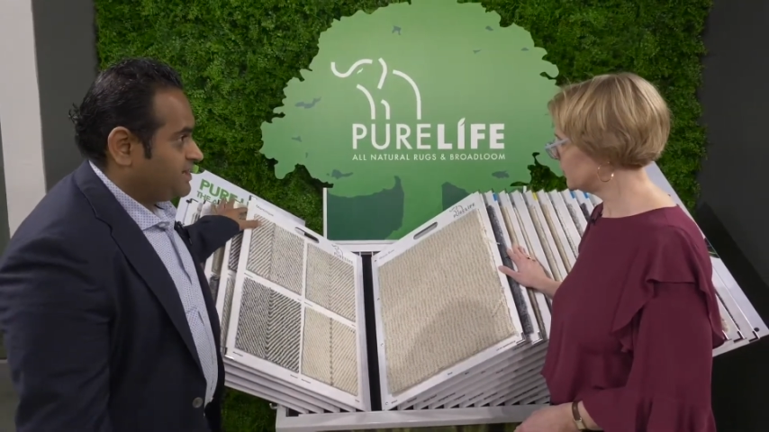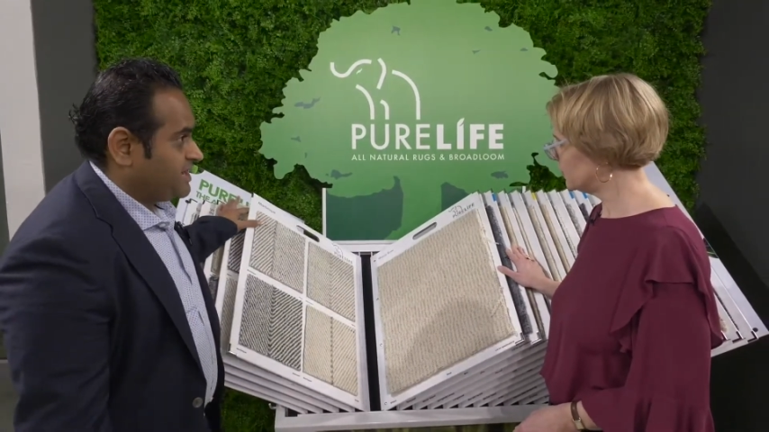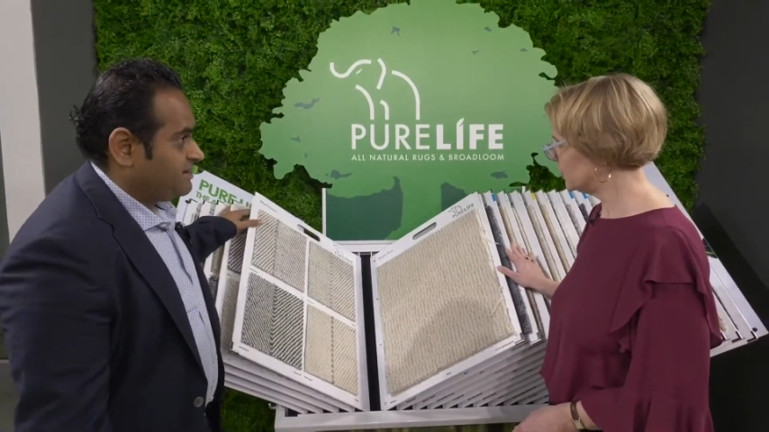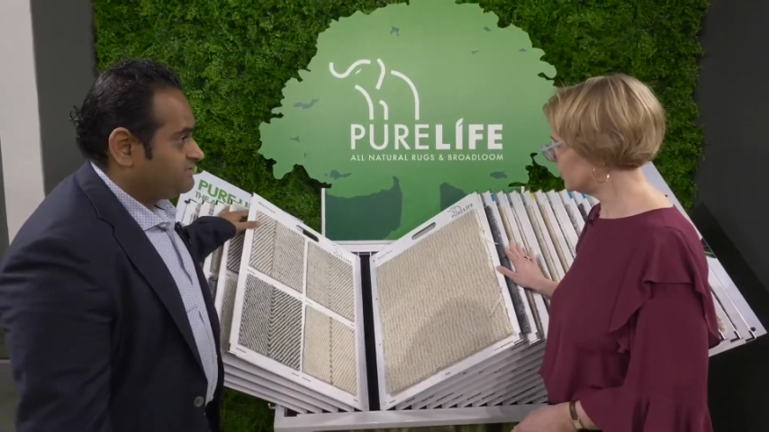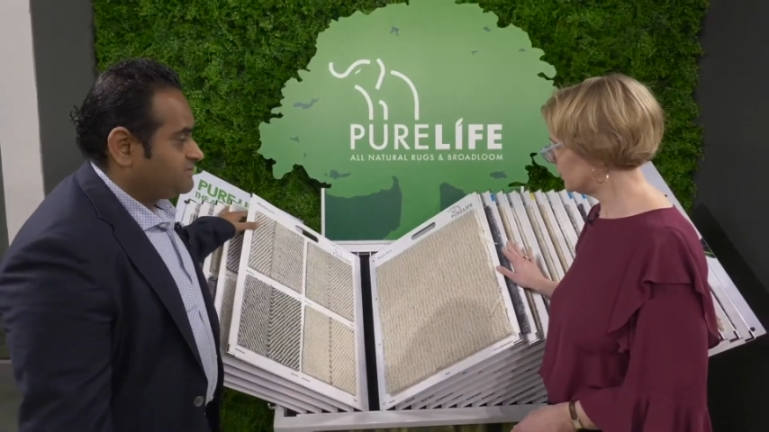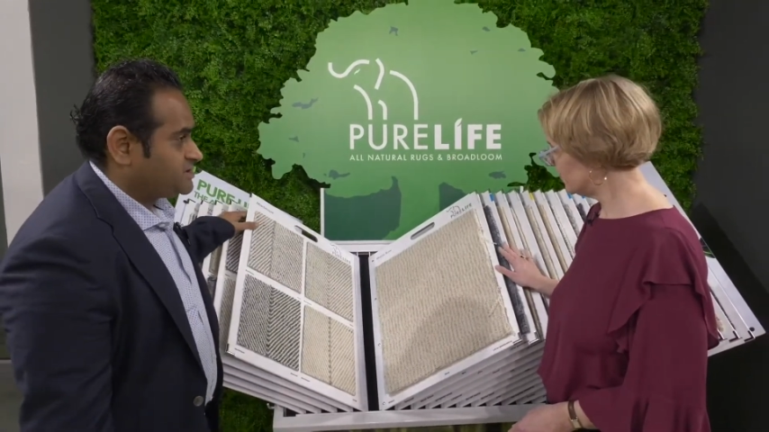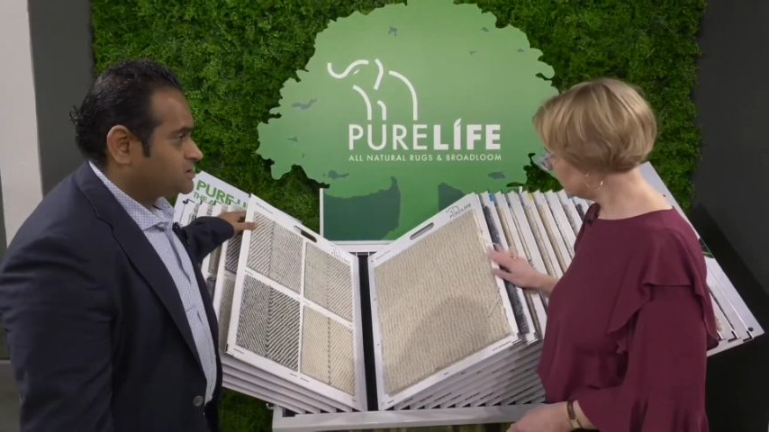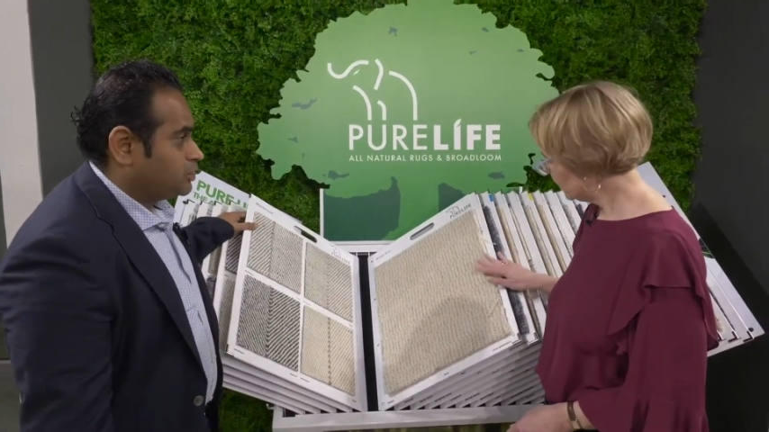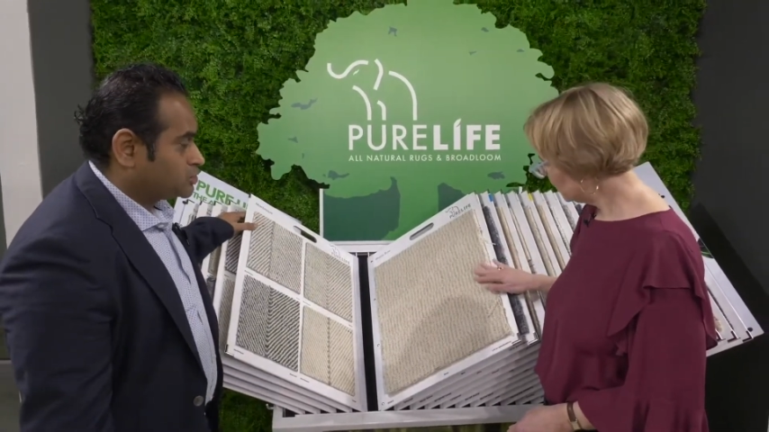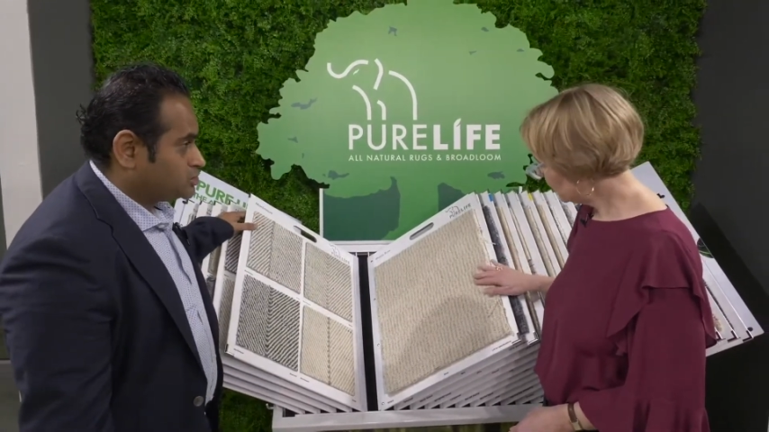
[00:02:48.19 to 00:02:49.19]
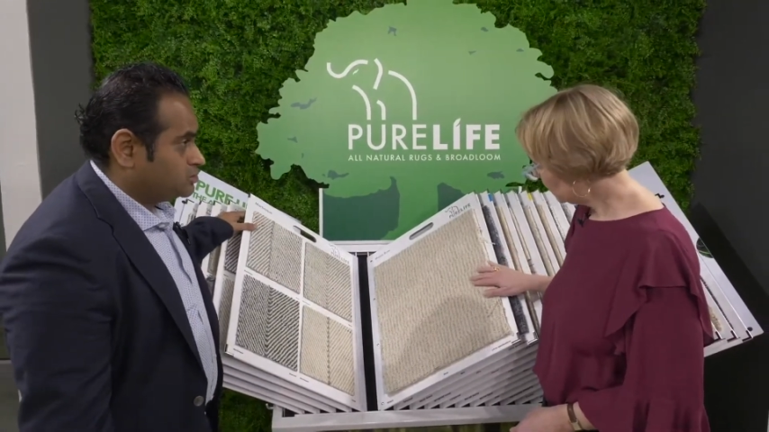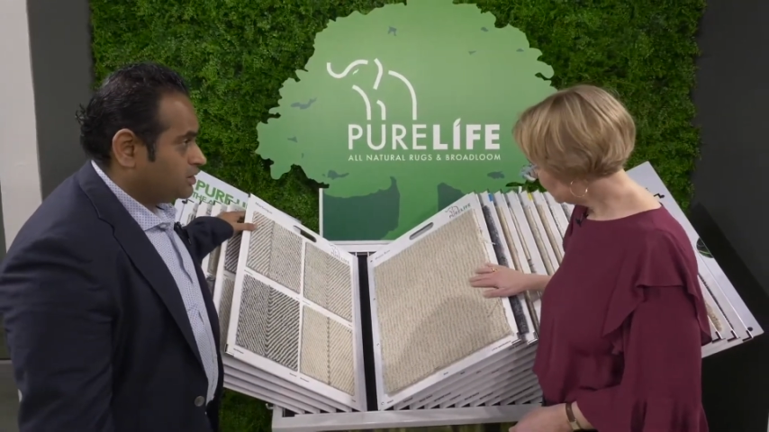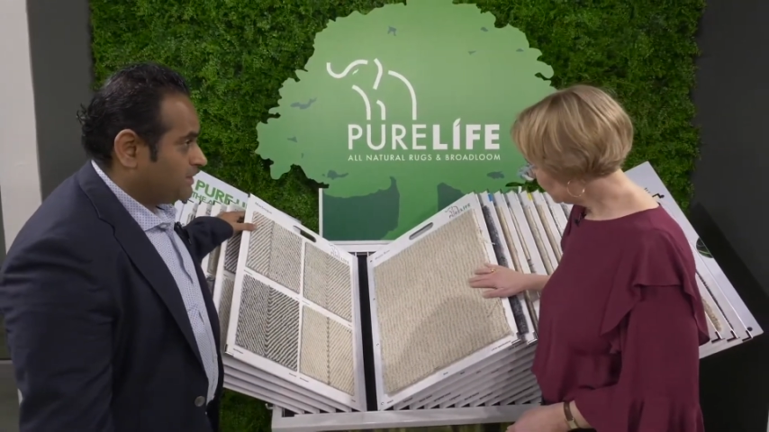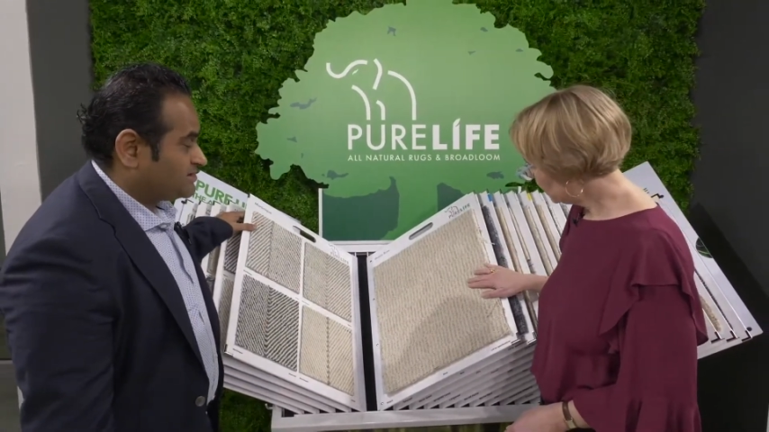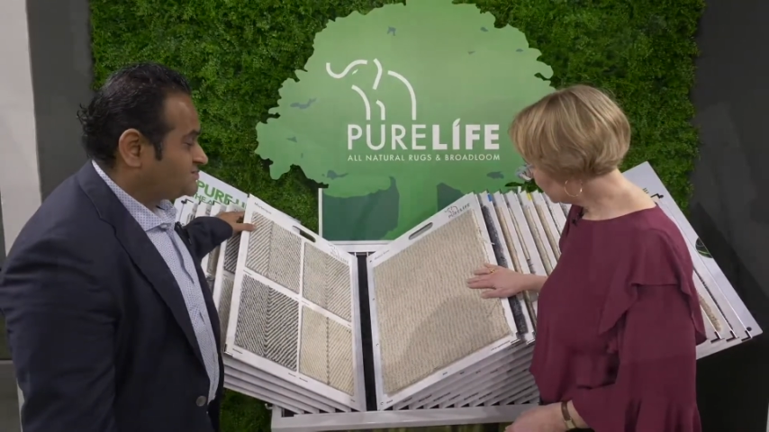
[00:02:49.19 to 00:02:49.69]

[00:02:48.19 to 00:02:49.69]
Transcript: have. It's close to about